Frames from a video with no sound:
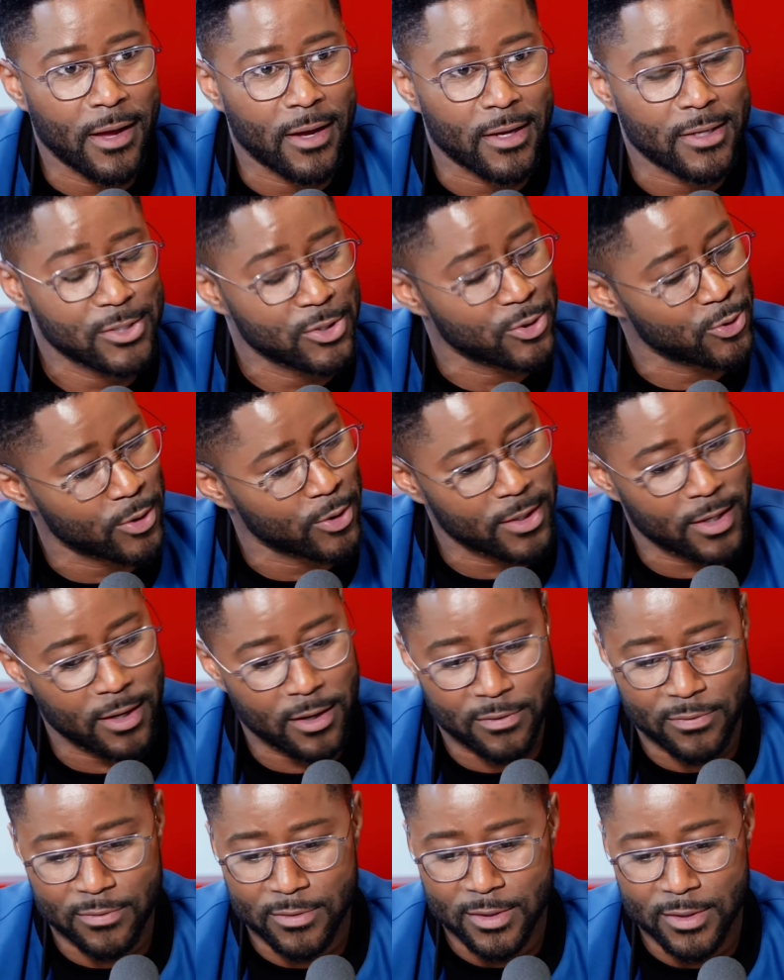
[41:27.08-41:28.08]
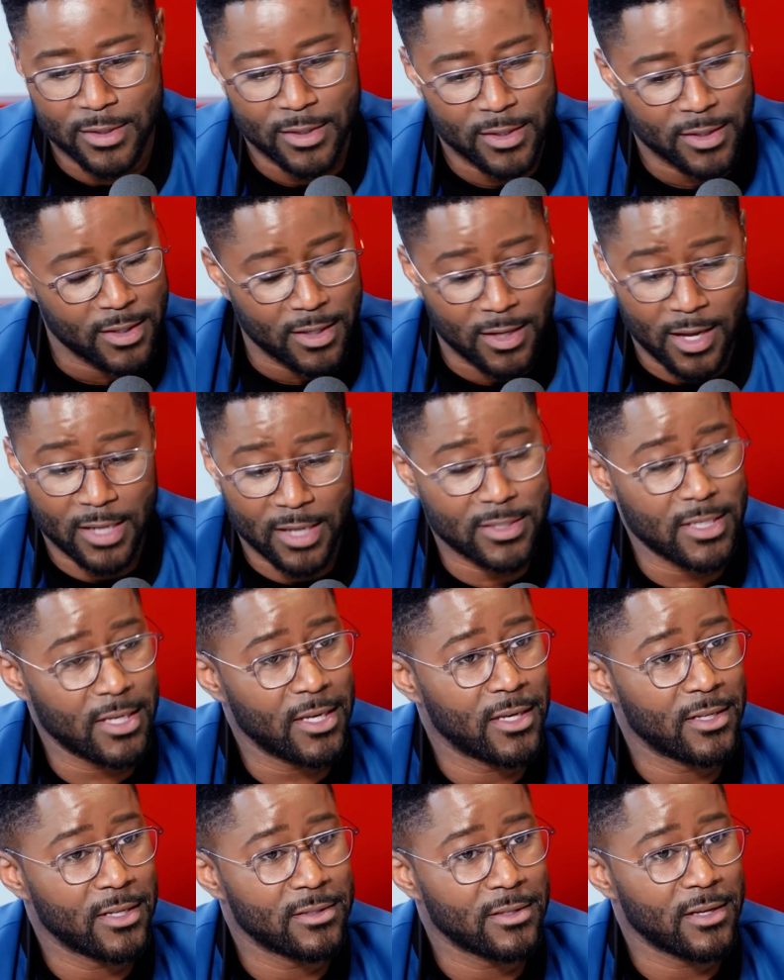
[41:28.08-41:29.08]
back. And sure enough, I
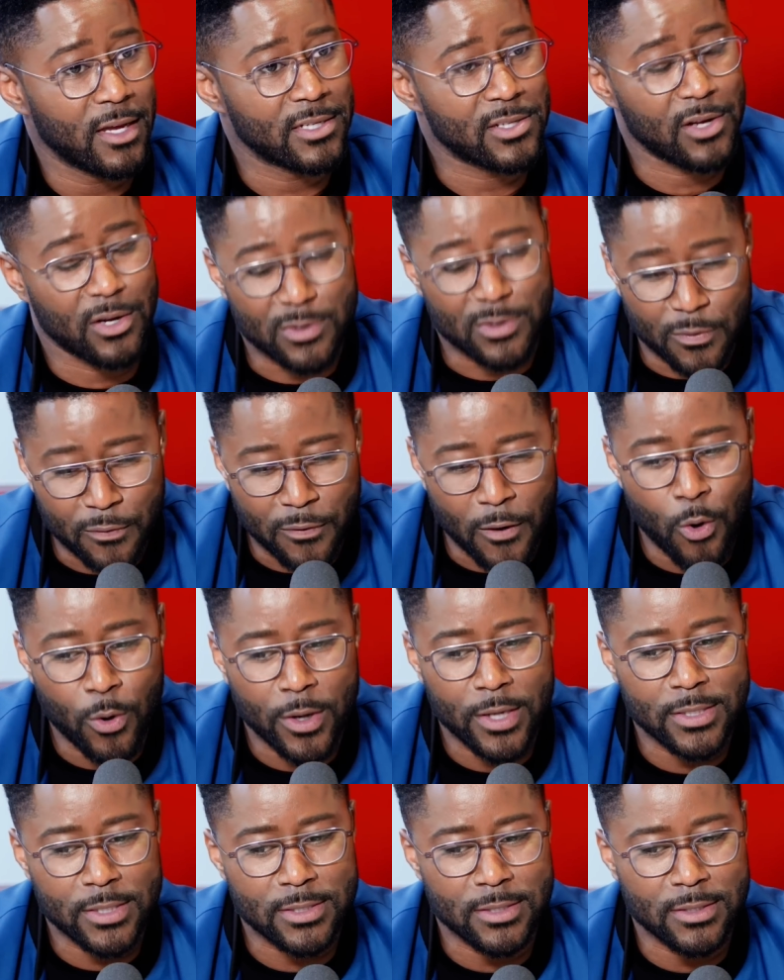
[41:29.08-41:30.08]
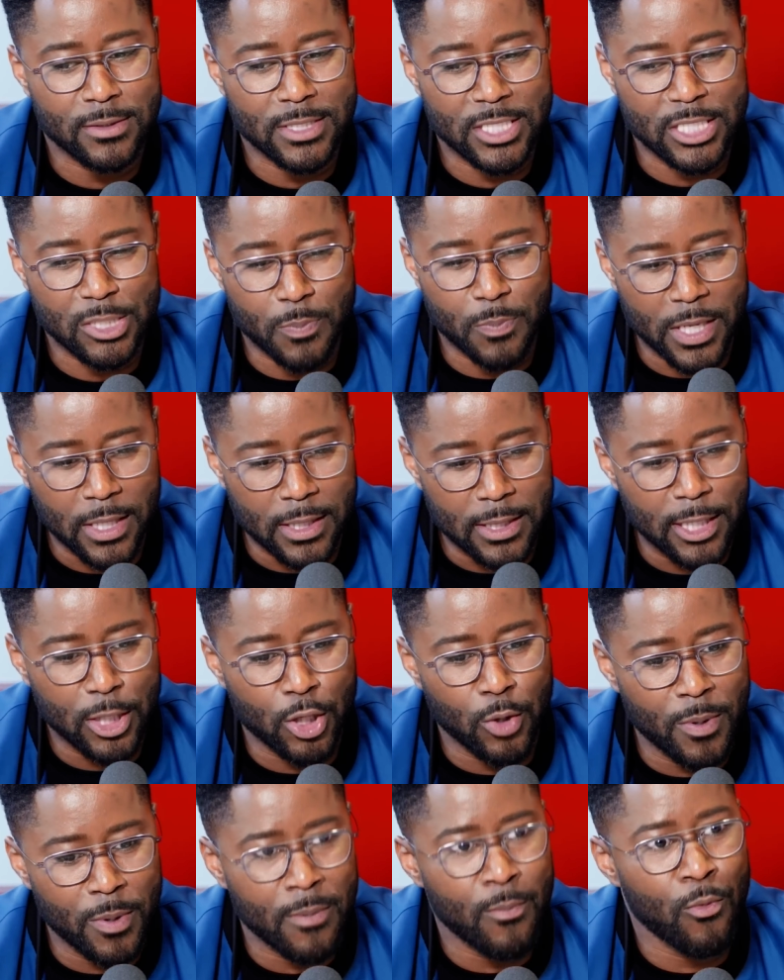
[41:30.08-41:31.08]
did. I started to focus and just be a
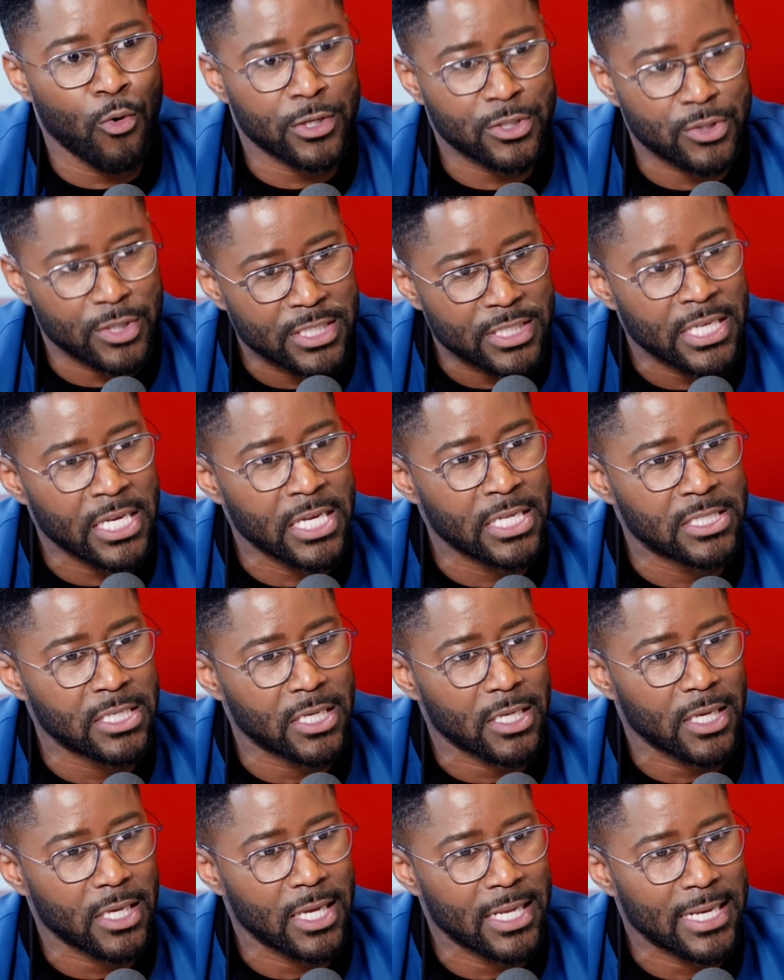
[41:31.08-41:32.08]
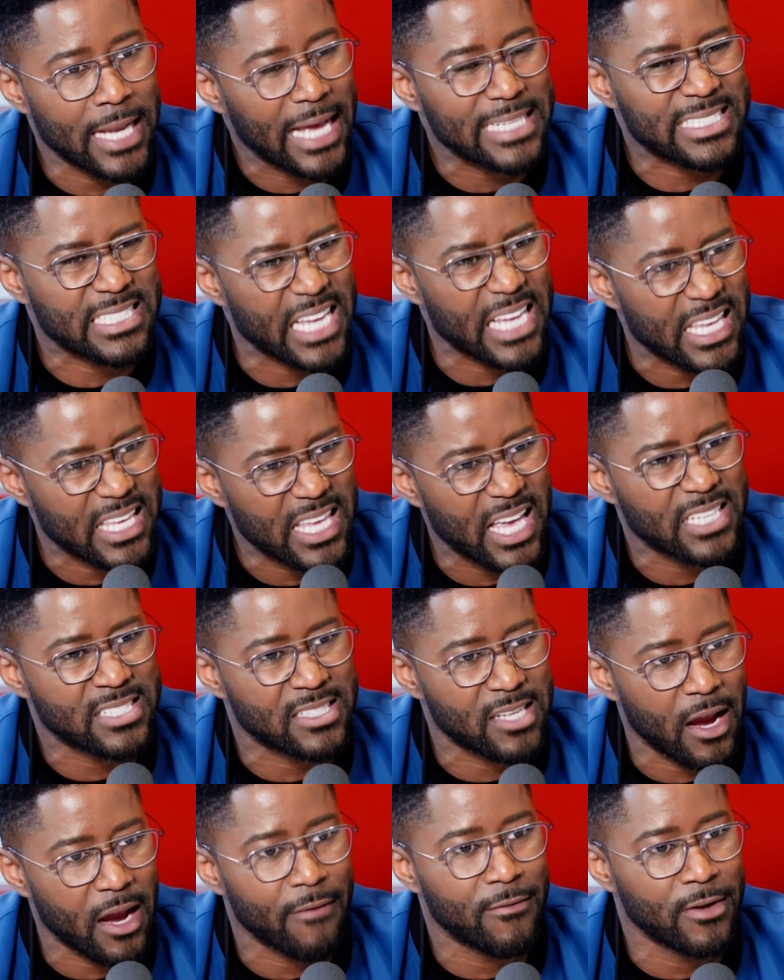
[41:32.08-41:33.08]
little bit more strategic and not say yes
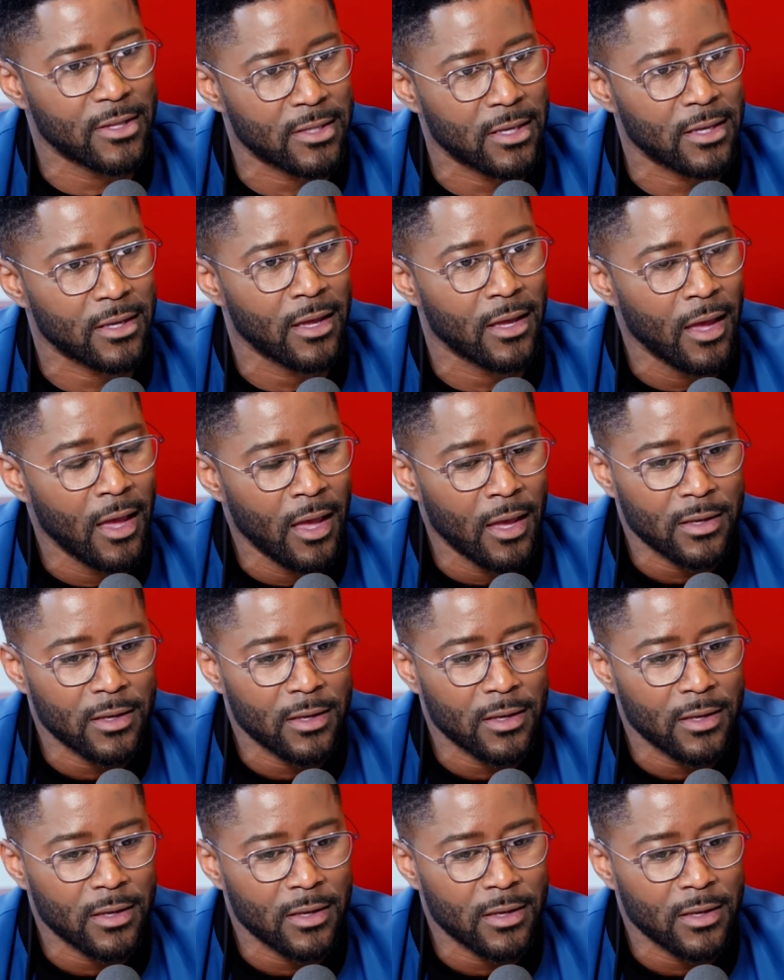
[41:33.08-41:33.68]
to everything.